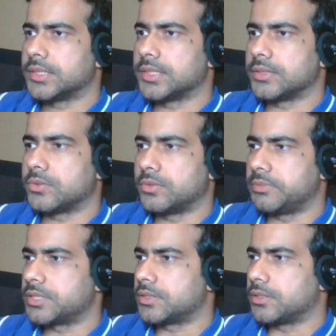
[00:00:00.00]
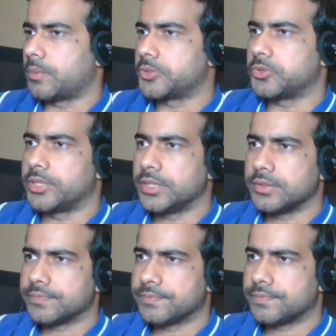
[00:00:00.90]
don't miss the
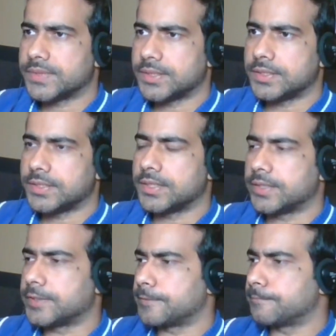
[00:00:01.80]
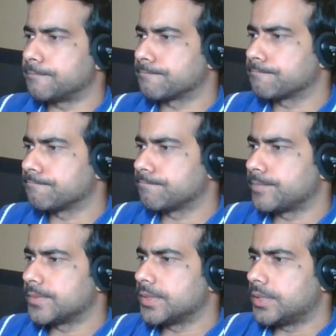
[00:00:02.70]
opportunity. So
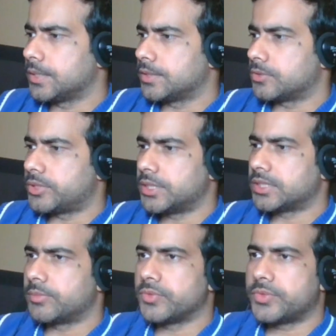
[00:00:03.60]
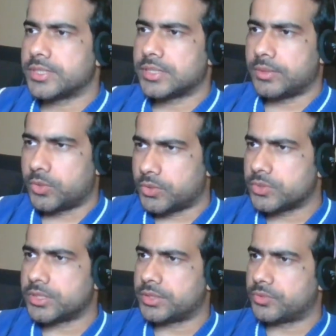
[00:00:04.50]
these are some of the things I wanted
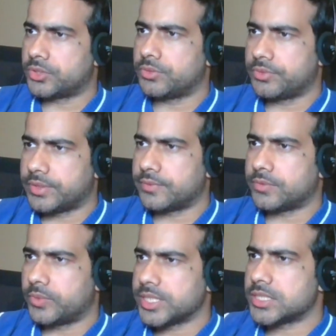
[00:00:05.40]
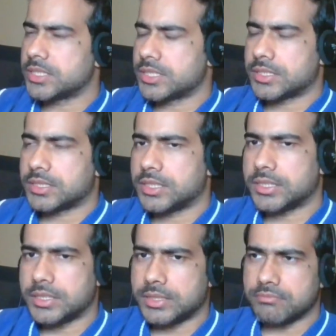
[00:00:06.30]
to share with you. If you have questions,
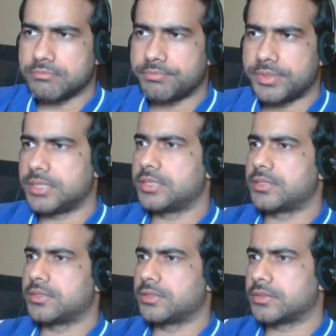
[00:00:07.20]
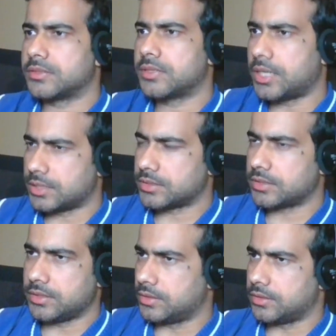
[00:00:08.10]
please
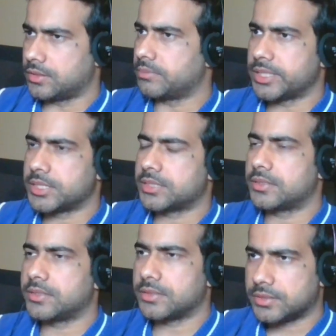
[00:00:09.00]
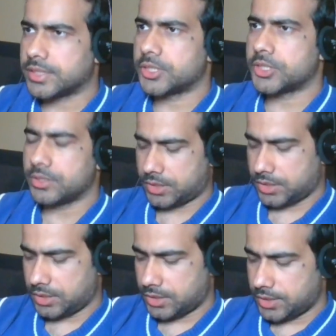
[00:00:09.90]
ask in the comment section.
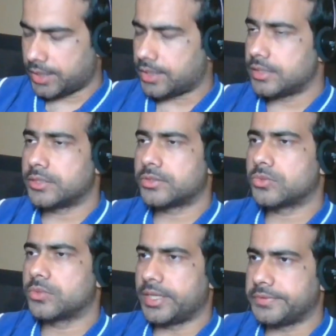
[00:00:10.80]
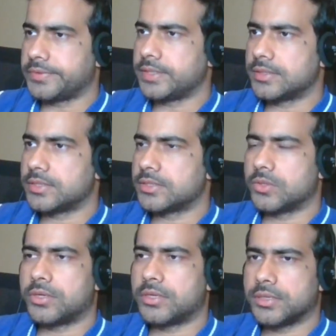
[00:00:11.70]
Again, just to clarify, this is
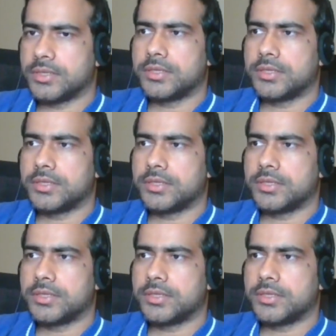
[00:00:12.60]
not